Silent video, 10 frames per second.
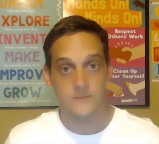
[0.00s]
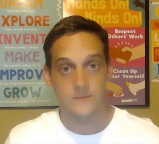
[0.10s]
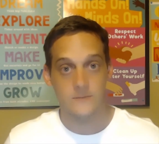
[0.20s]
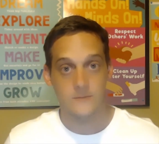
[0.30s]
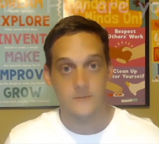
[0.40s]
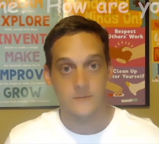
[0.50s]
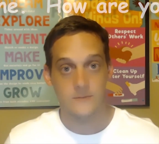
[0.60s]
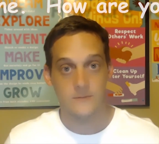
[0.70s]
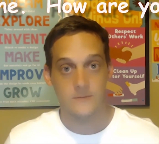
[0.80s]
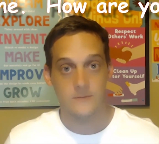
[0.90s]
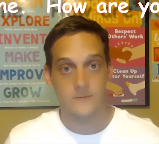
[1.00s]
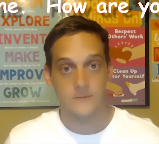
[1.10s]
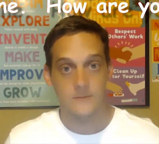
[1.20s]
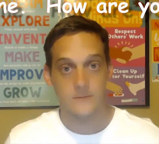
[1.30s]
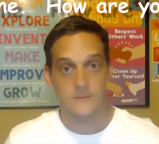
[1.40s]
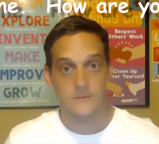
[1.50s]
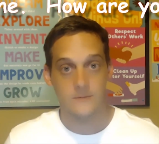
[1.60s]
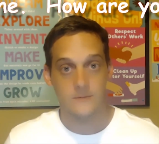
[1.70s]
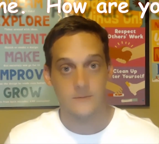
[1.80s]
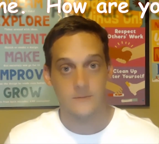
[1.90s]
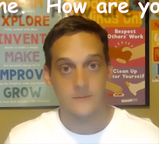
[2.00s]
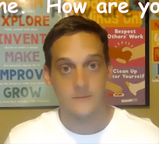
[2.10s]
Nobody speaks.